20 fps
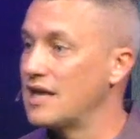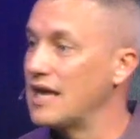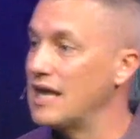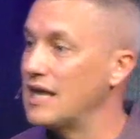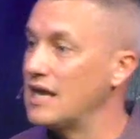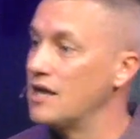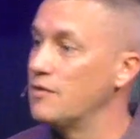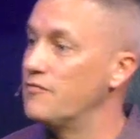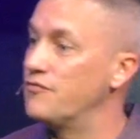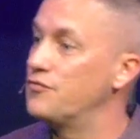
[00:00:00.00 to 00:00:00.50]

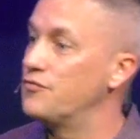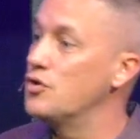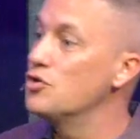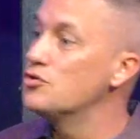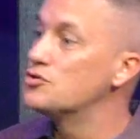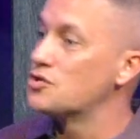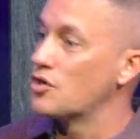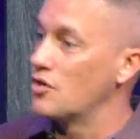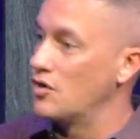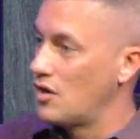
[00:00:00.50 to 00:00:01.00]
any
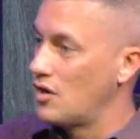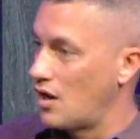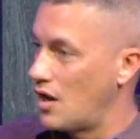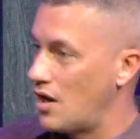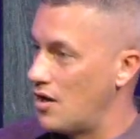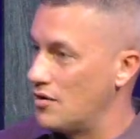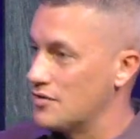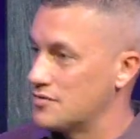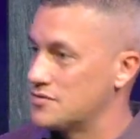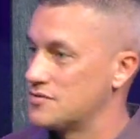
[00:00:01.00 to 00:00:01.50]
future
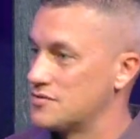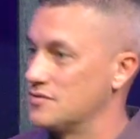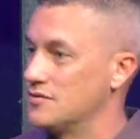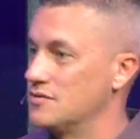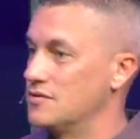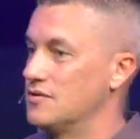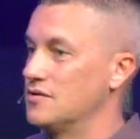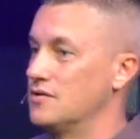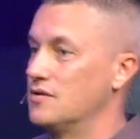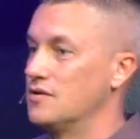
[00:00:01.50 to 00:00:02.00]
loss
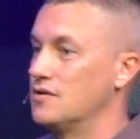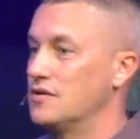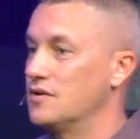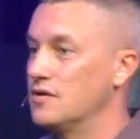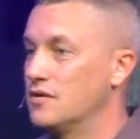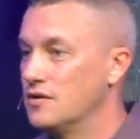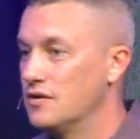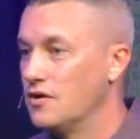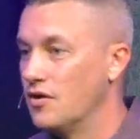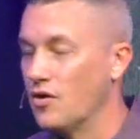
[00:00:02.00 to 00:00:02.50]

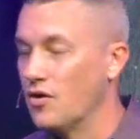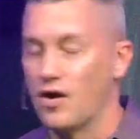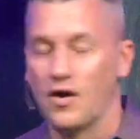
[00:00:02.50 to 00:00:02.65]
or